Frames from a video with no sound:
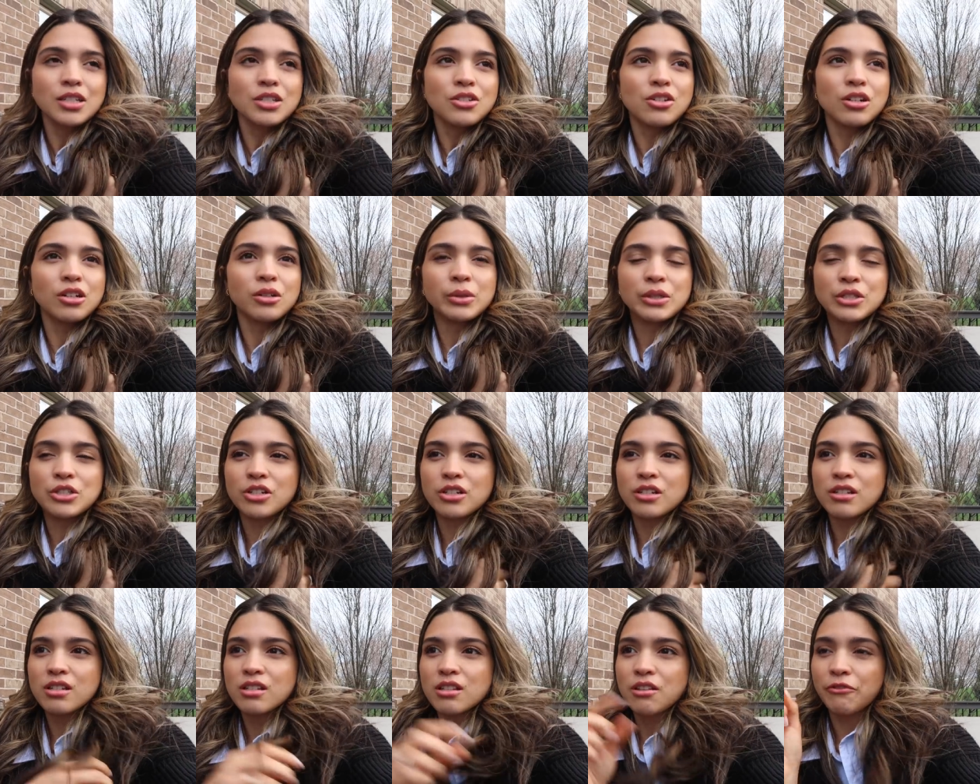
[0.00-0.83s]
So we're
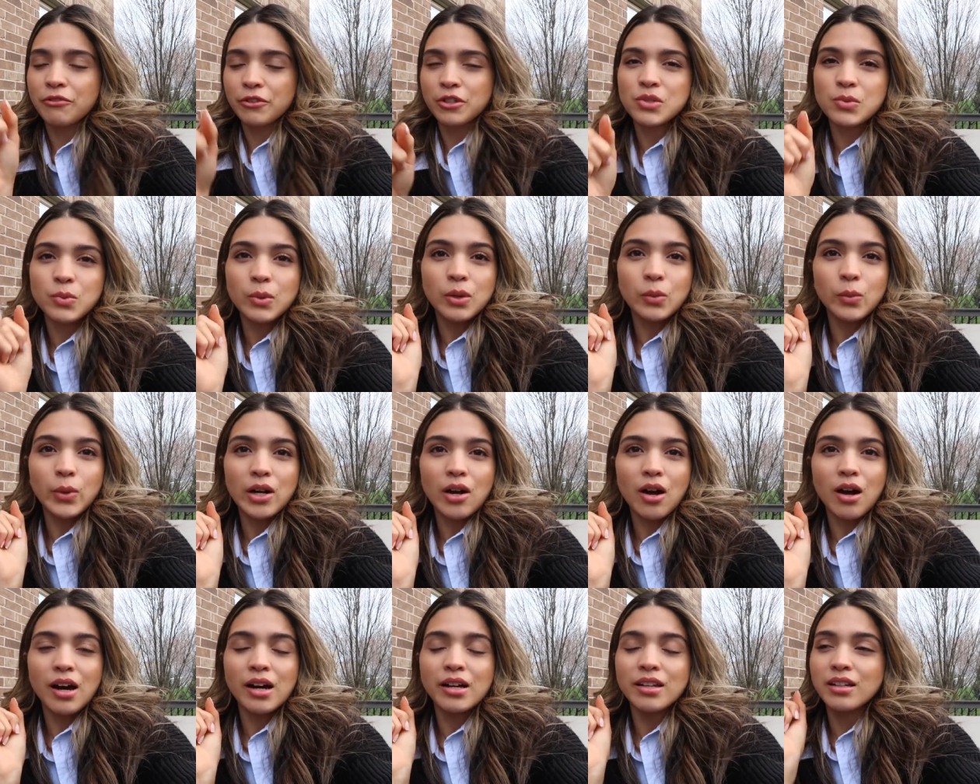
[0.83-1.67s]
just, the first one
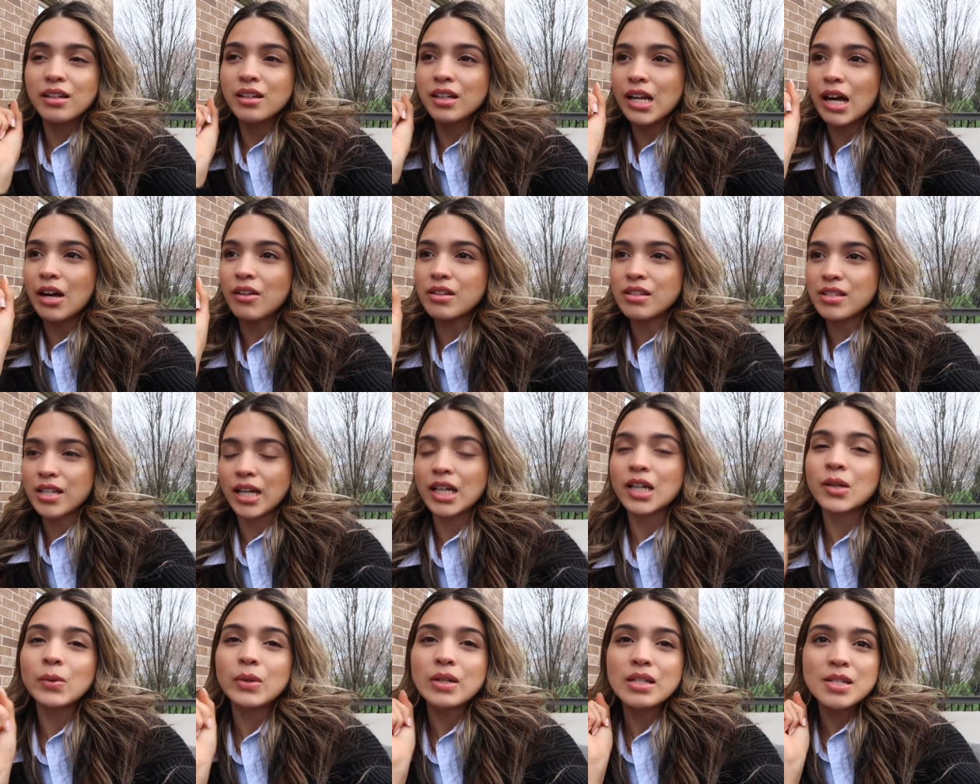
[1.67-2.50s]
went on, now the
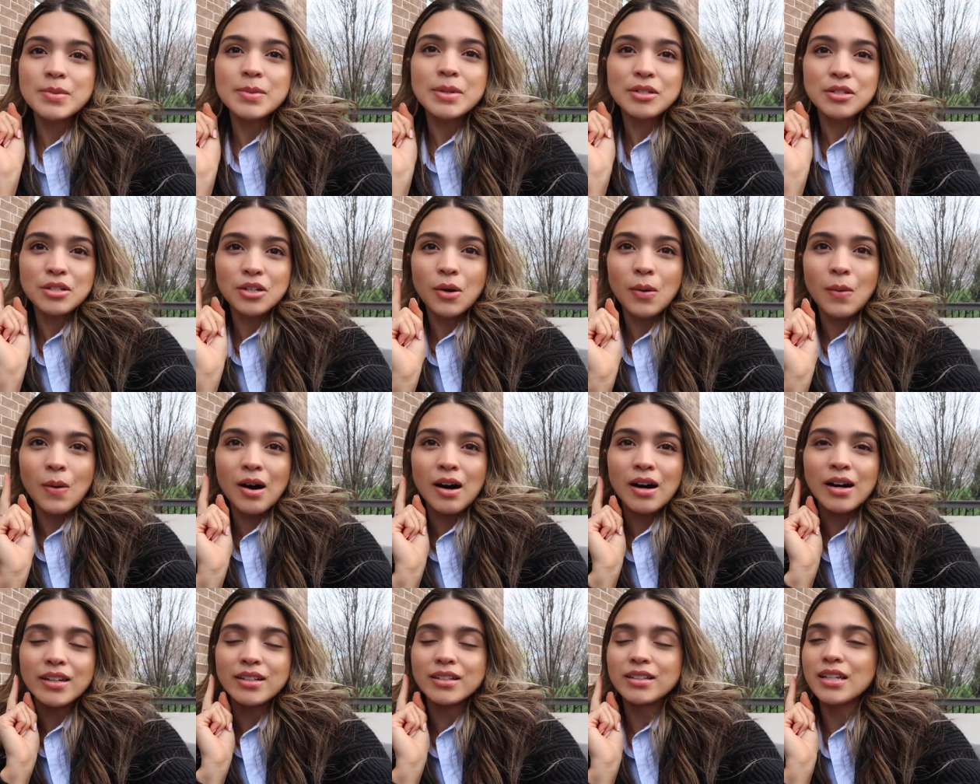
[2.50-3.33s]
second one is about to go
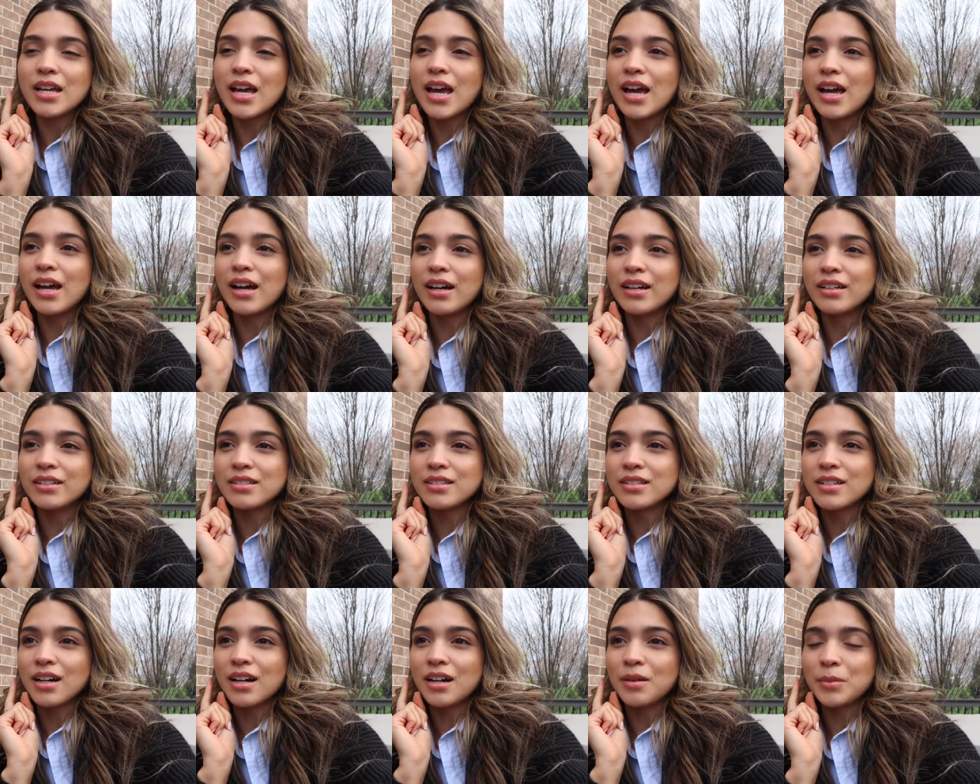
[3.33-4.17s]
on
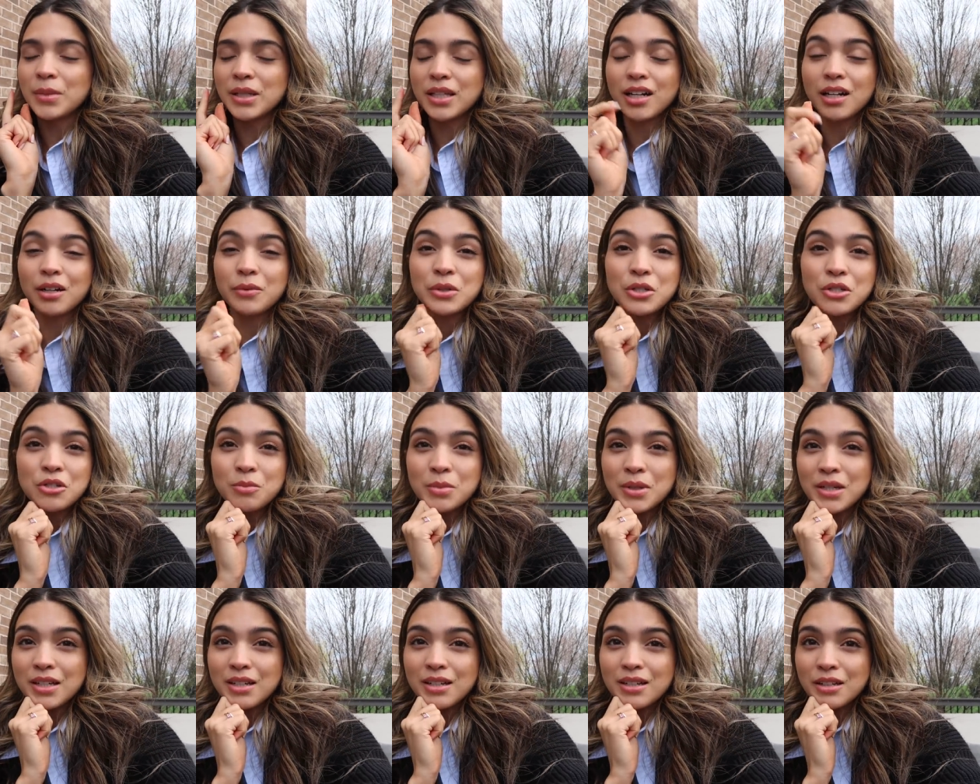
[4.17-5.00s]
and um, yeah, we should
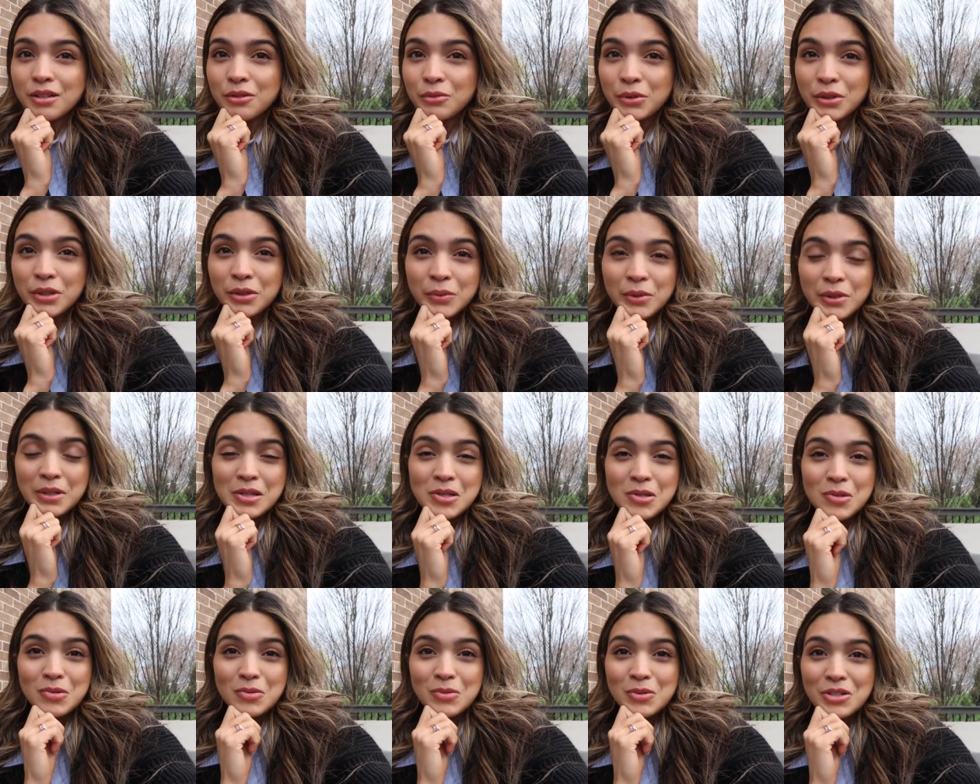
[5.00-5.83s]
be eating really, really
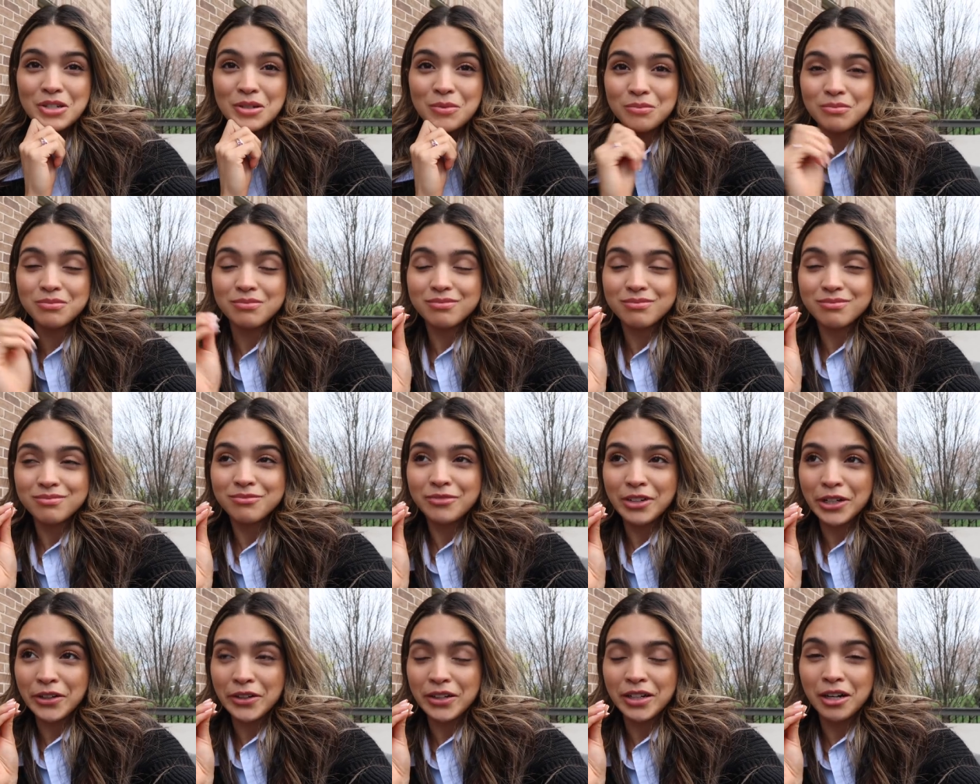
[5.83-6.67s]
soon, which I'm
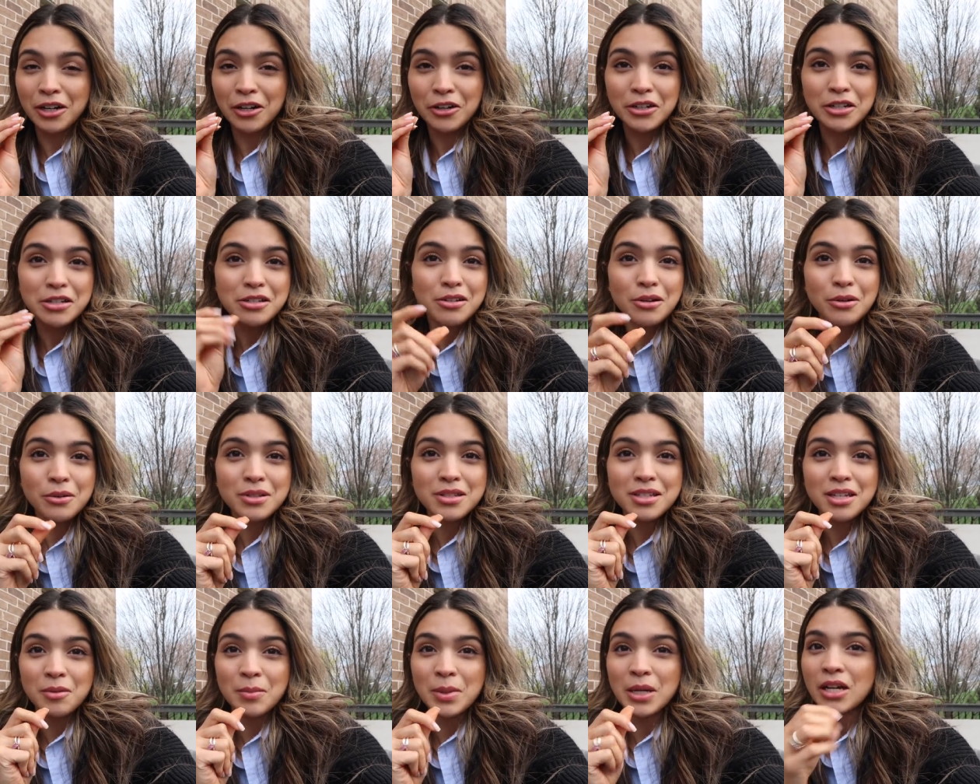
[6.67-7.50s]
very hungry, so
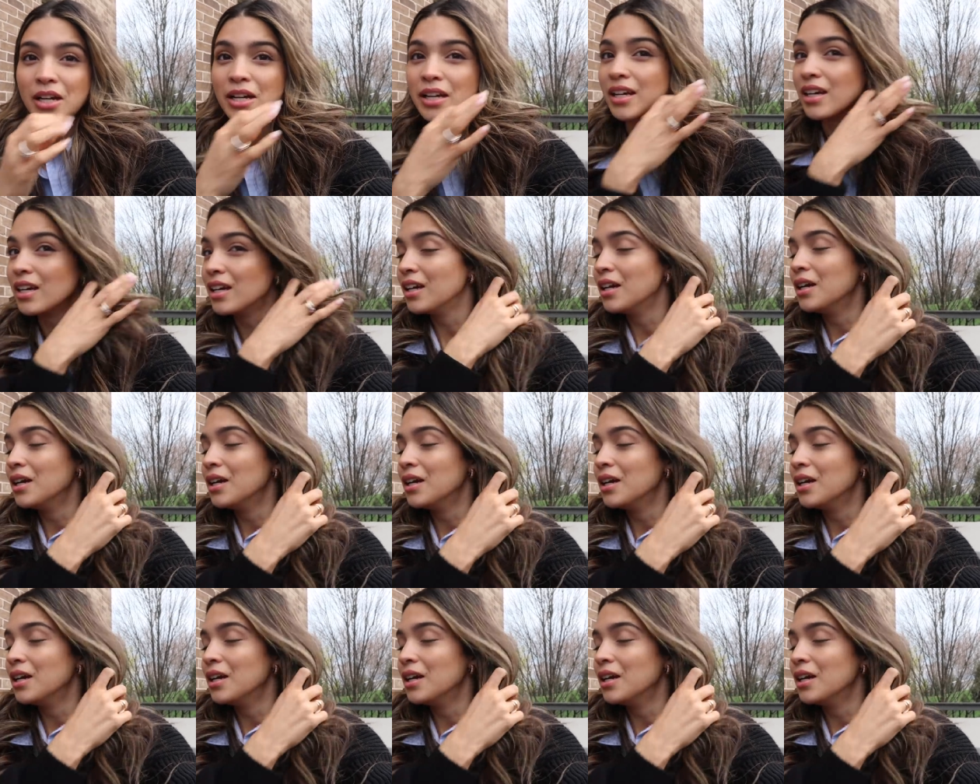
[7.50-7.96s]
it's gonna be good.